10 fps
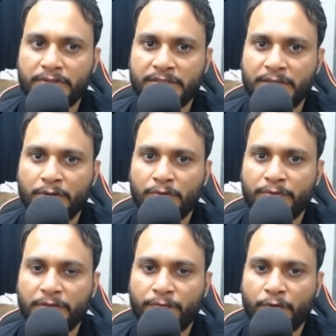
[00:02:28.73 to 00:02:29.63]
0
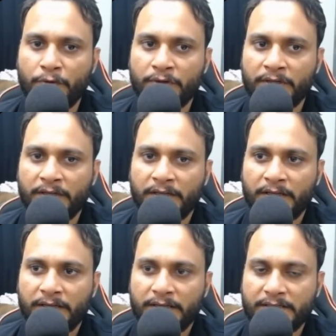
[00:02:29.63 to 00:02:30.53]
with 4
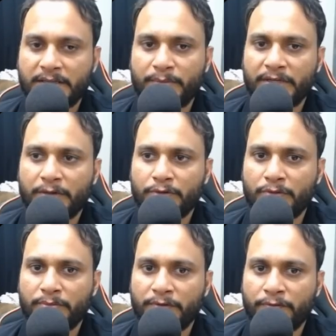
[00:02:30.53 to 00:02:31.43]
is coming out
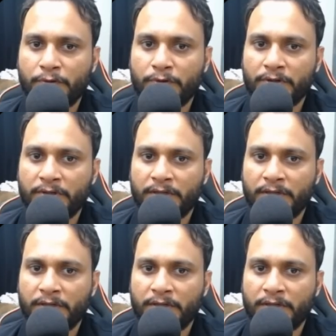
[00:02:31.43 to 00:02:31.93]
to be 4,